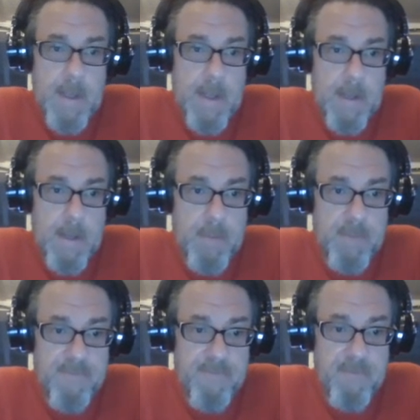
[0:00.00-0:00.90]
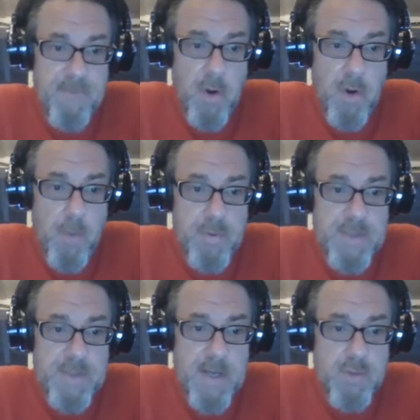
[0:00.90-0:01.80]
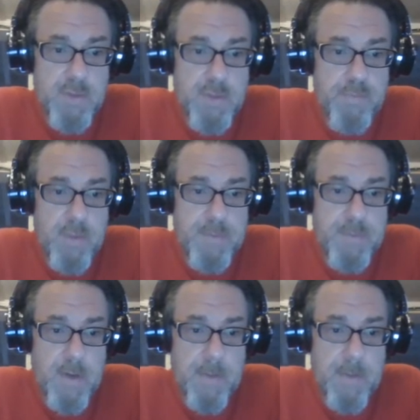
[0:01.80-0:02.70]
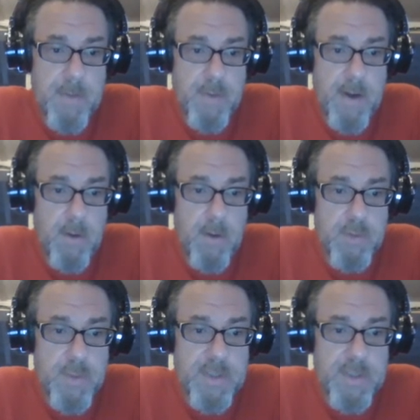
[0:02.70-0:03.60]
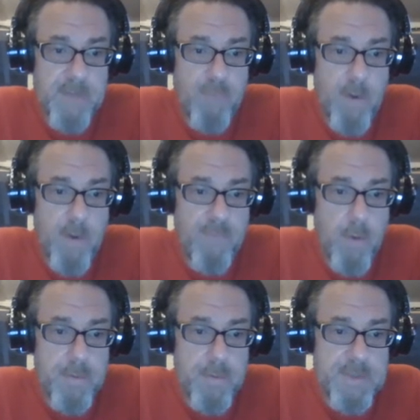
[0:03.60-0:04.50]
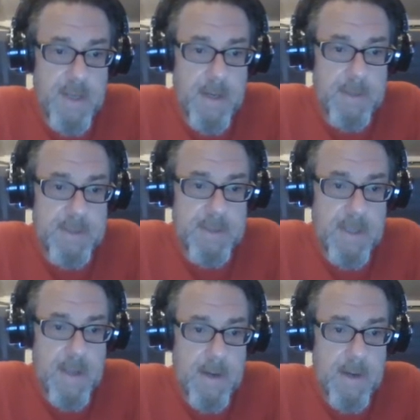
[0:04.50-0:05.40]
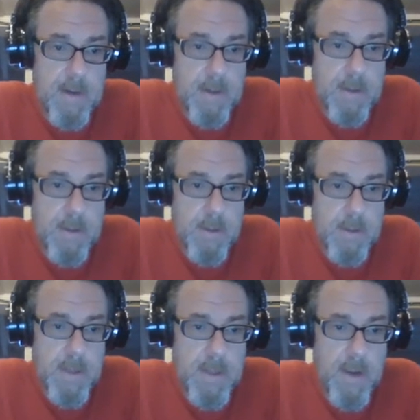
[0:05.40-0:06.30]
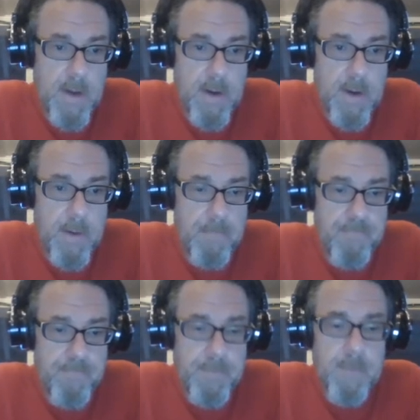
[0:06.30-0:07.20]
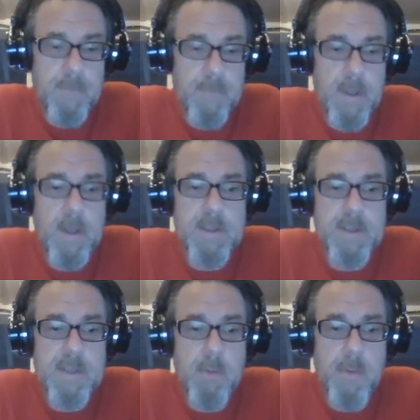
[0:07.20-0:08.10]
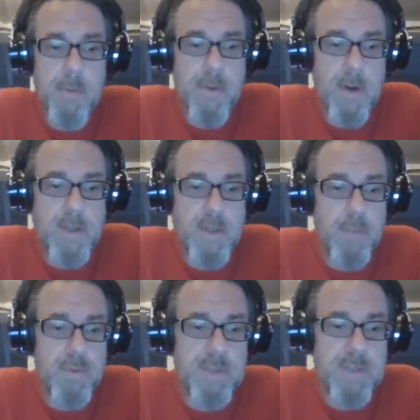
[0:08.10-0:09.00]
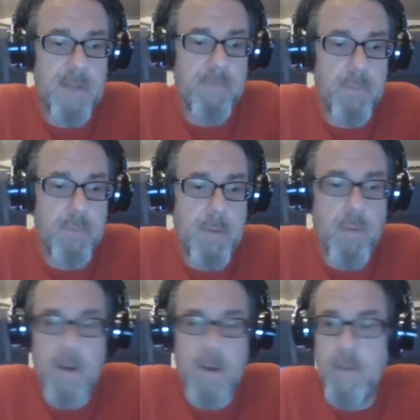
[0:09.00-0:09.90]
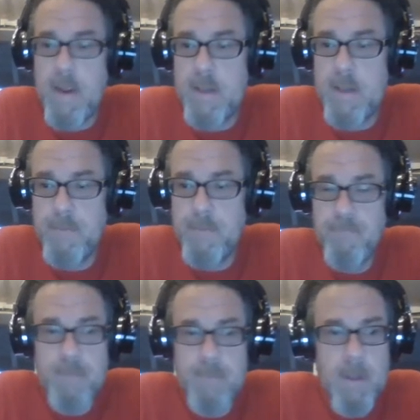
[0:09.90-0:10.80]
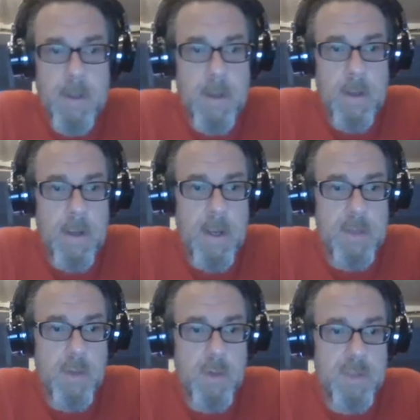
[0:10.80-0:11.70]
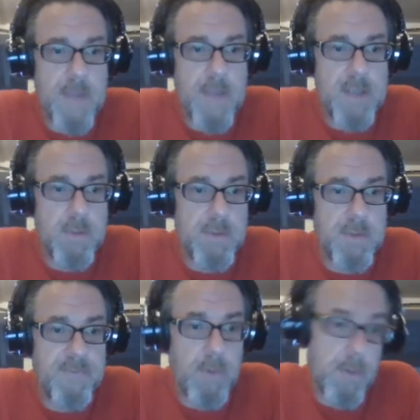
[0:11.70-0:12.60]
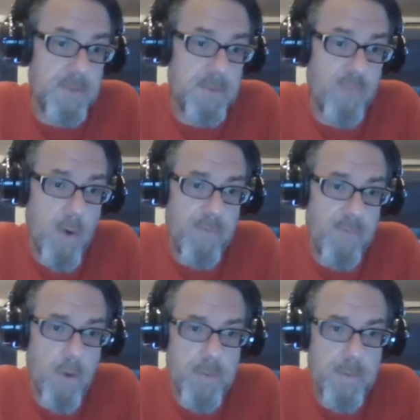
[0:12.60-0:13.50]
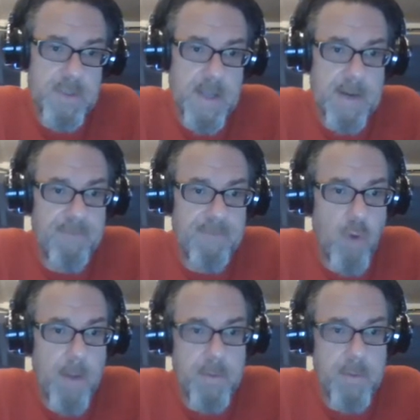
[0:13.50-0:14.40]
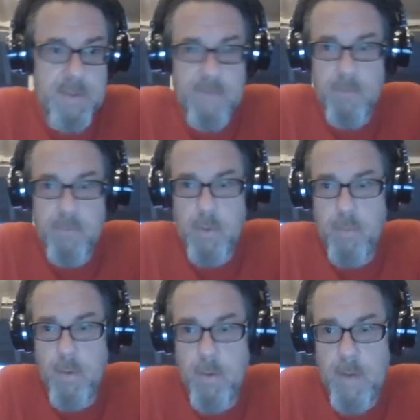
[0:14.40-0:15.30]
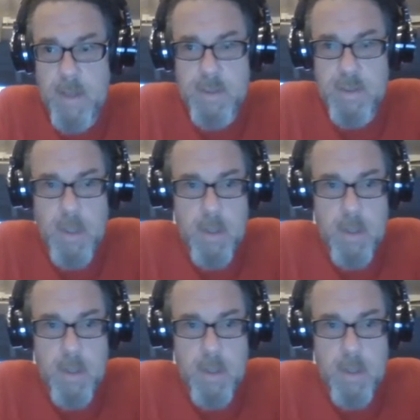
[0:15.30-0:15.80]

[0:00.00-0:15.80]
Um, but Field goal percentage was was pretty much pretty close. We shot 44%. You can see that down here. You can see we were 32% from three point range, and George Mason was almost 44% and 40% from three point range.